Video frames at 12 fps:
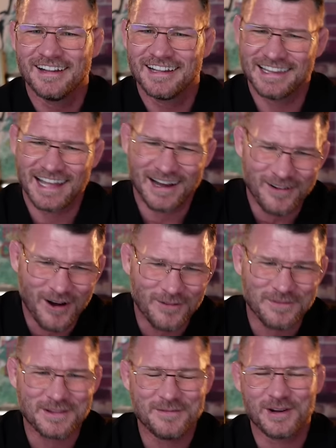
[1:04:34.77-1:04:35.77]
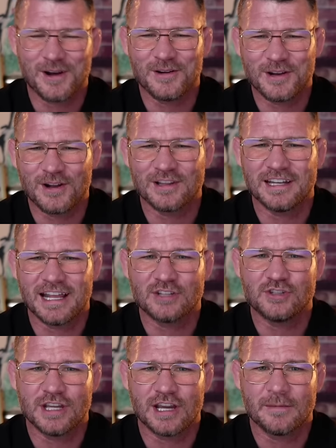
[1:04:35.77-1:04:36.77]
Now, hopefully we're going early next
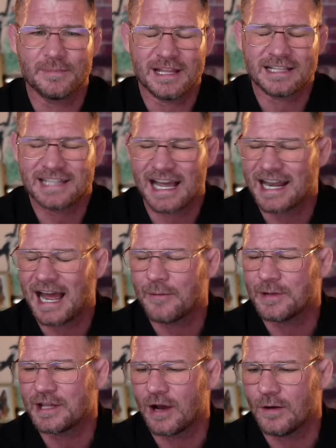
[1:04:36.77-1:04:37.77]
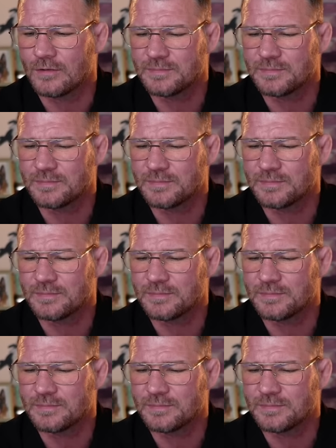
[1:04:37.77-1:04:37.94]
year. But that's kind of how it goes.